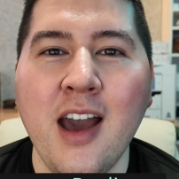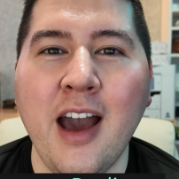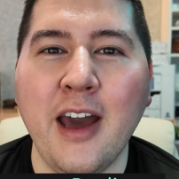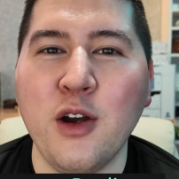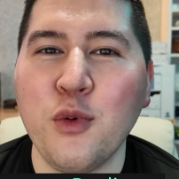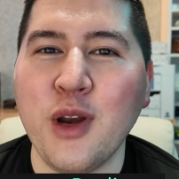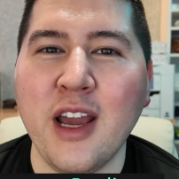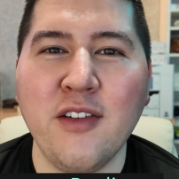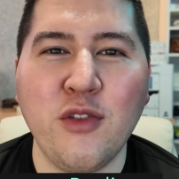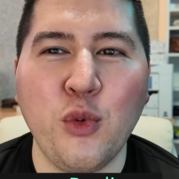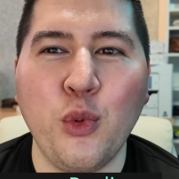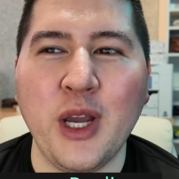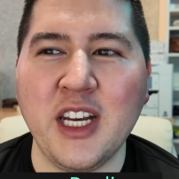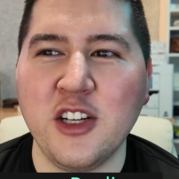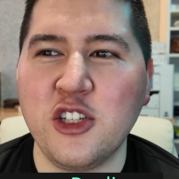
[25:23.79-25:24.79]
I don't have a
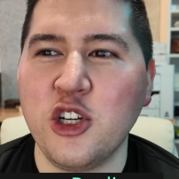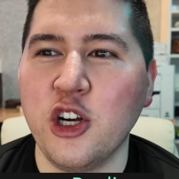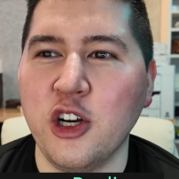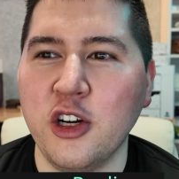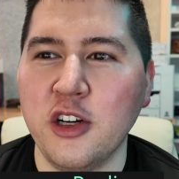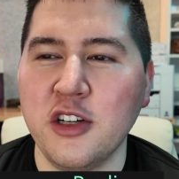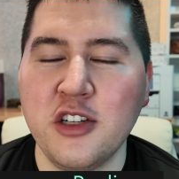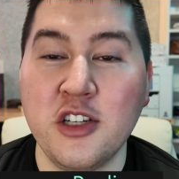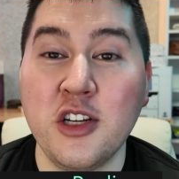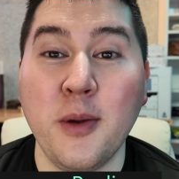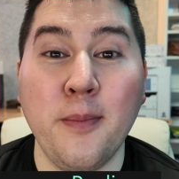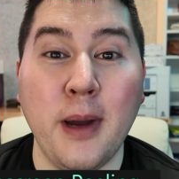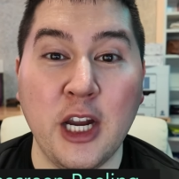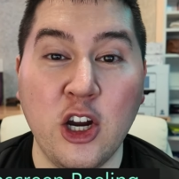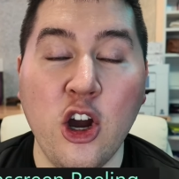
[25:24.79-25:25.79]
way to charge
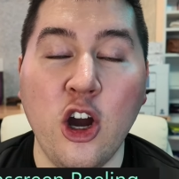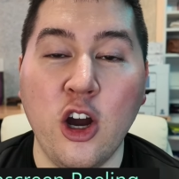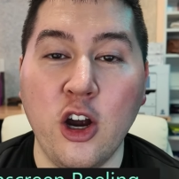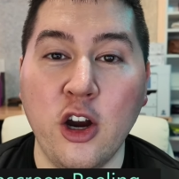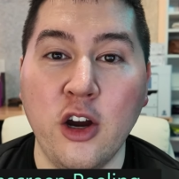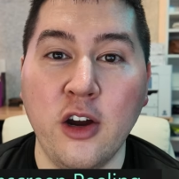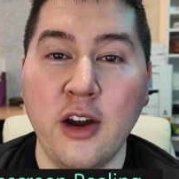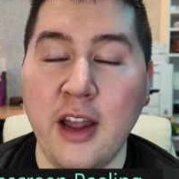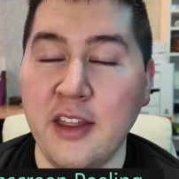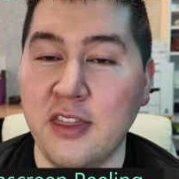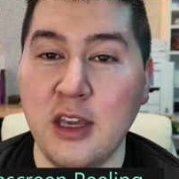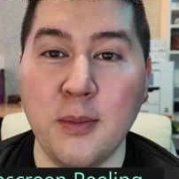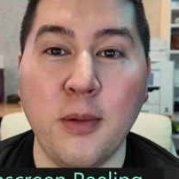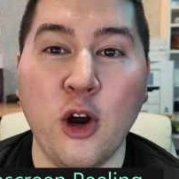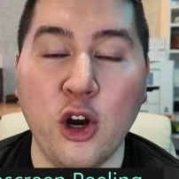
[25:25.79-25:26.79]
my car at
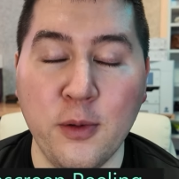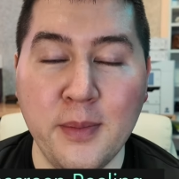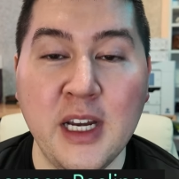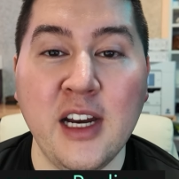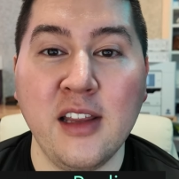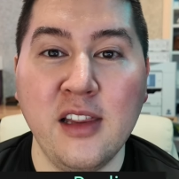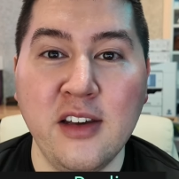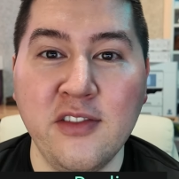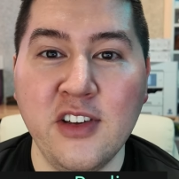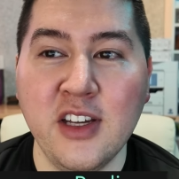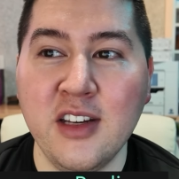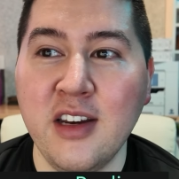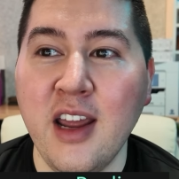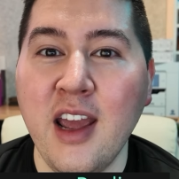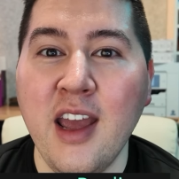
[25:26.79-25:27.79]
the apartment I live
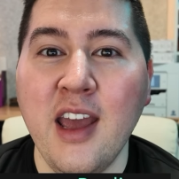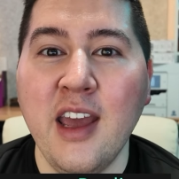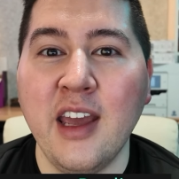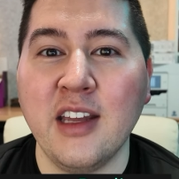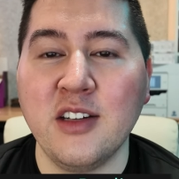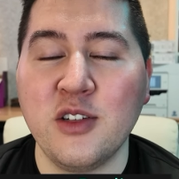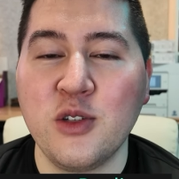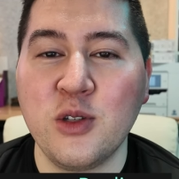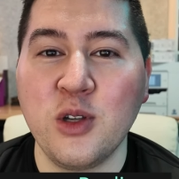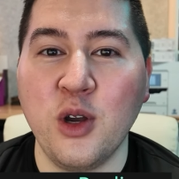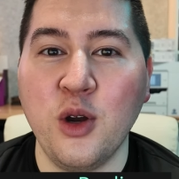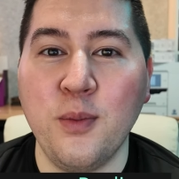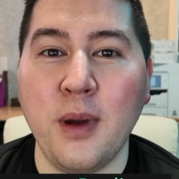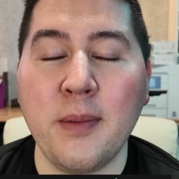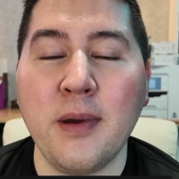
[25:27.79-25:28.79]
in. And
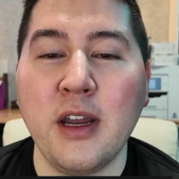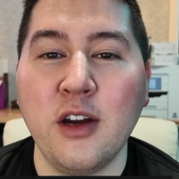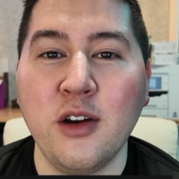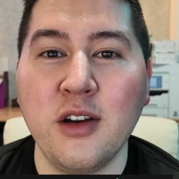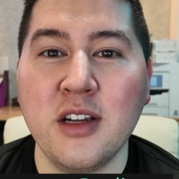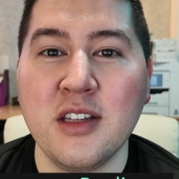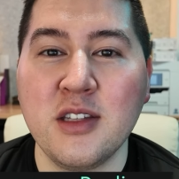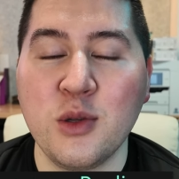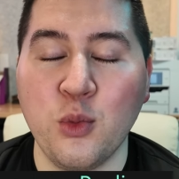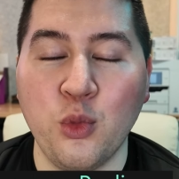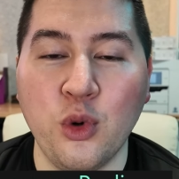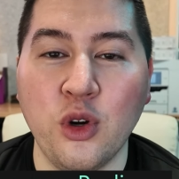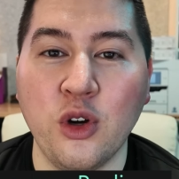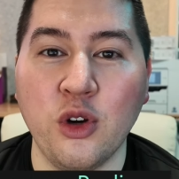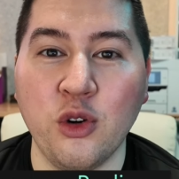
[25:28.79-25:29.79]
so my parents
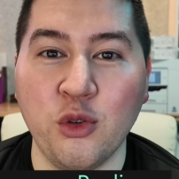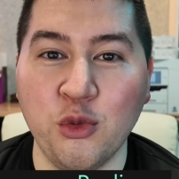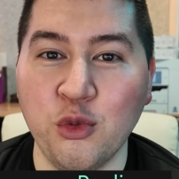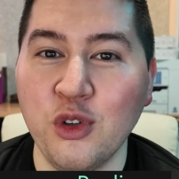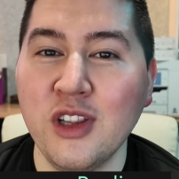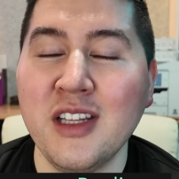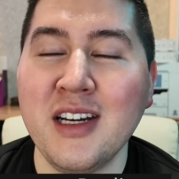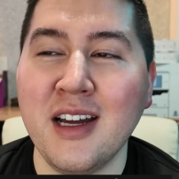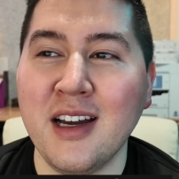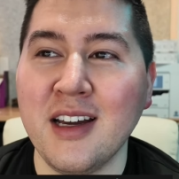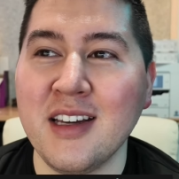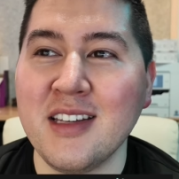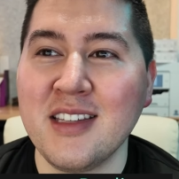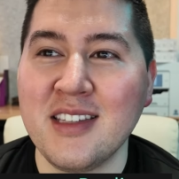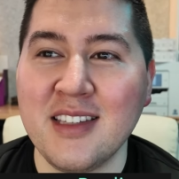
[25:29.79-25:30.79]
were really
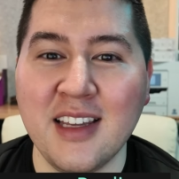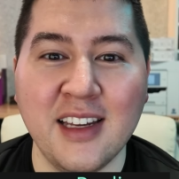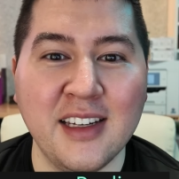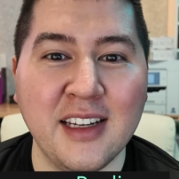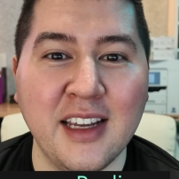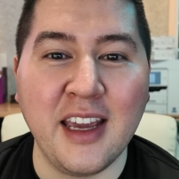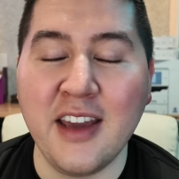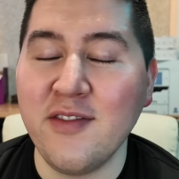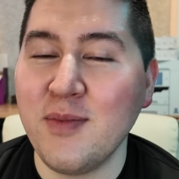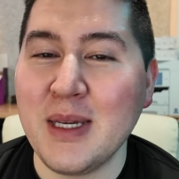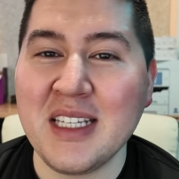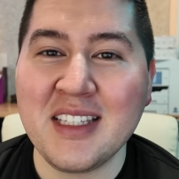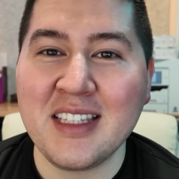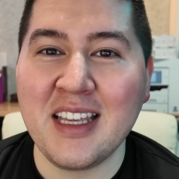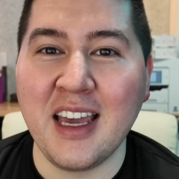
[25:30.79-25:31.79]
nice and gave
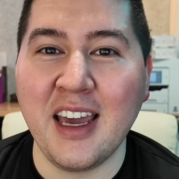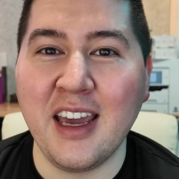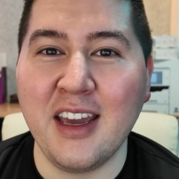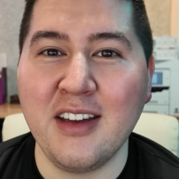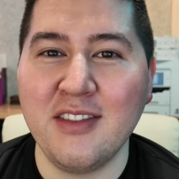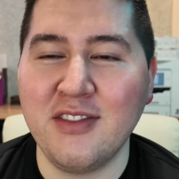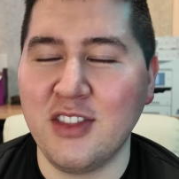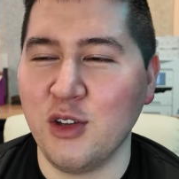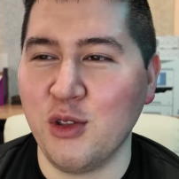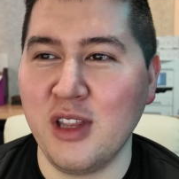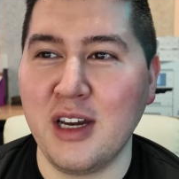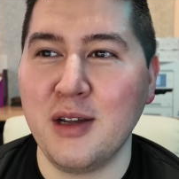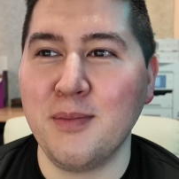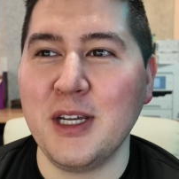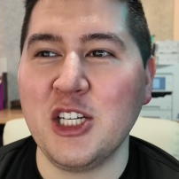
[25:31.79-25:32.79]
me a save. They're
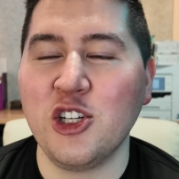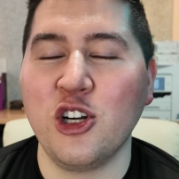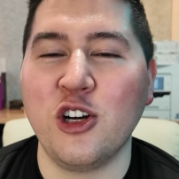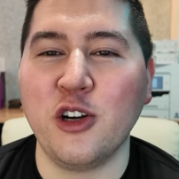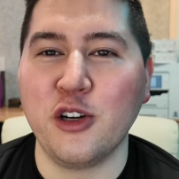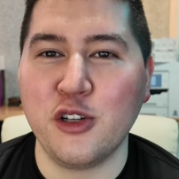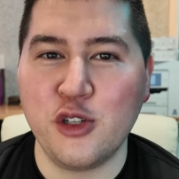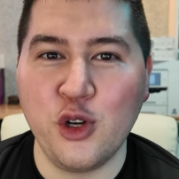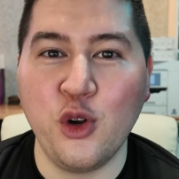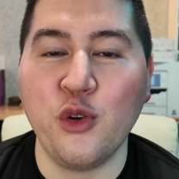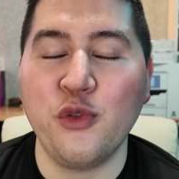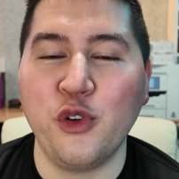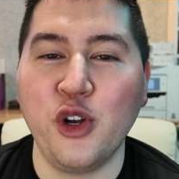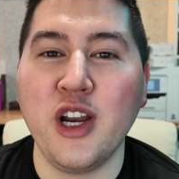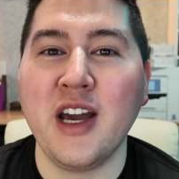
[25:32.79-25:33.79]
letting me charge
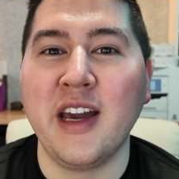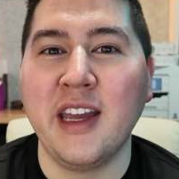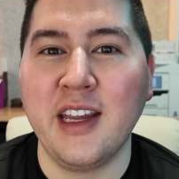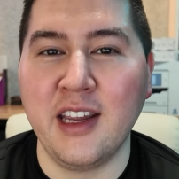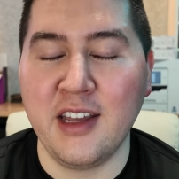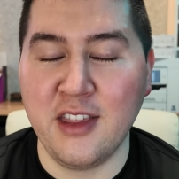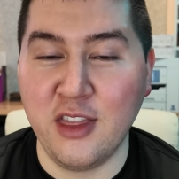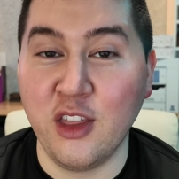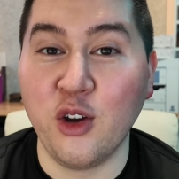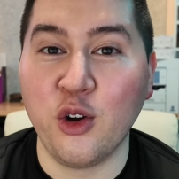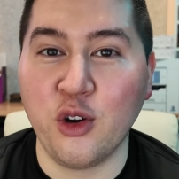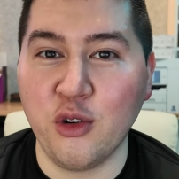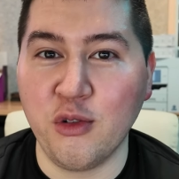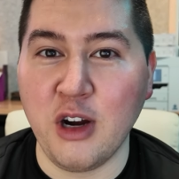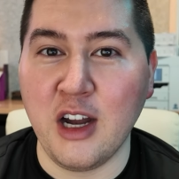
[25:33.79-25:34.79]
overnight in their
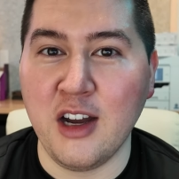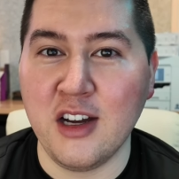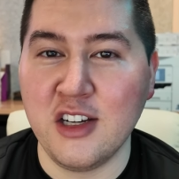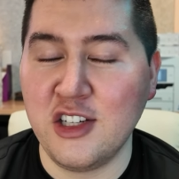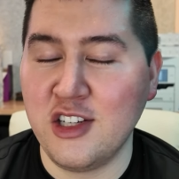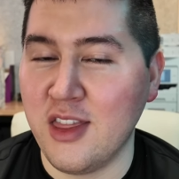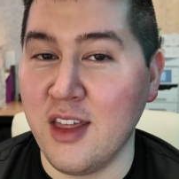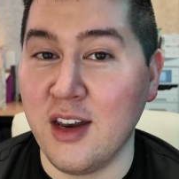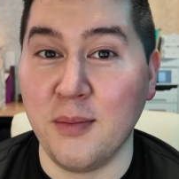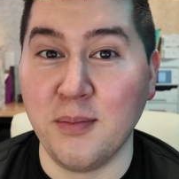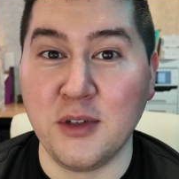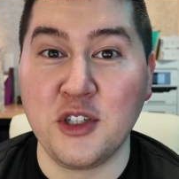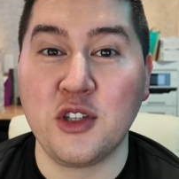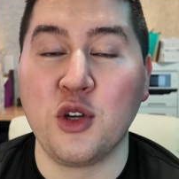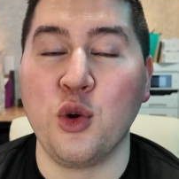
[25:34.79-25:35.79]
garage, and then I'm
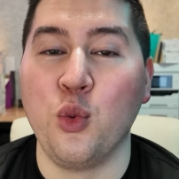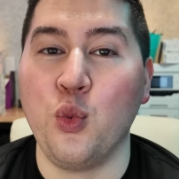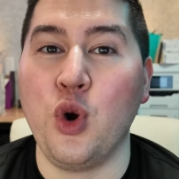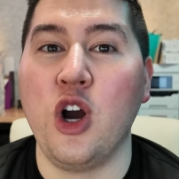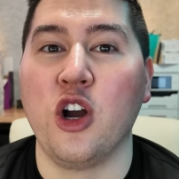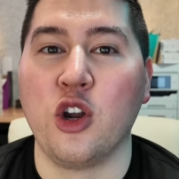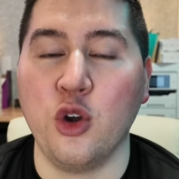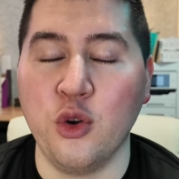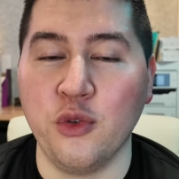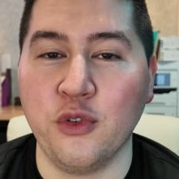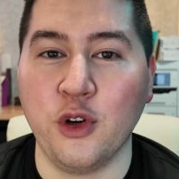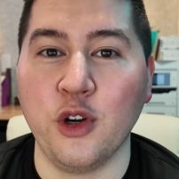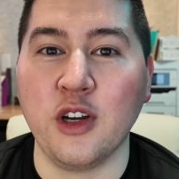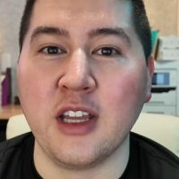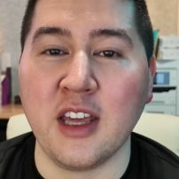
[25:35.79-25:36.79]
just gonna walk
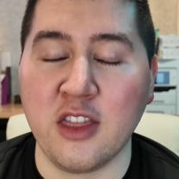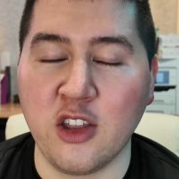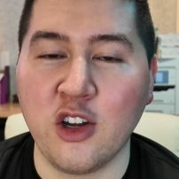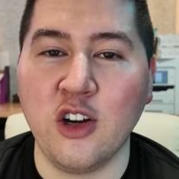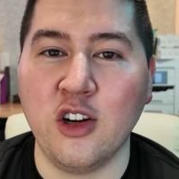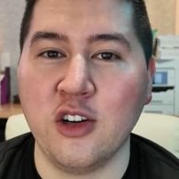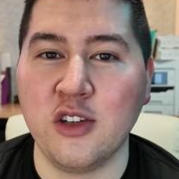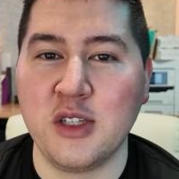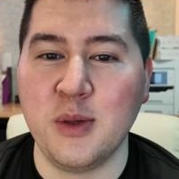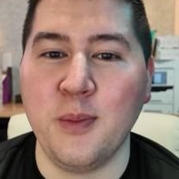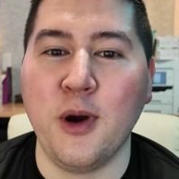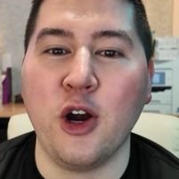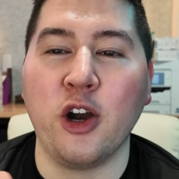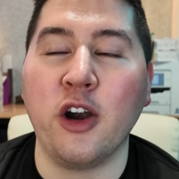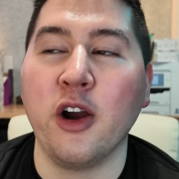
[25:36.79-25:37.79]
over and get the car
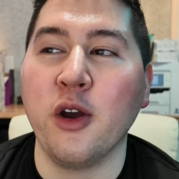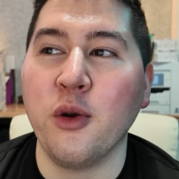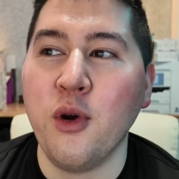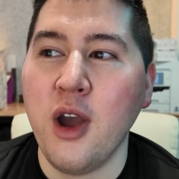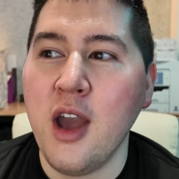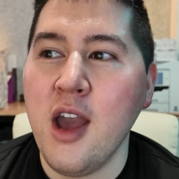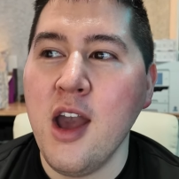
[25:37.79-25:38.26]
tomorrow.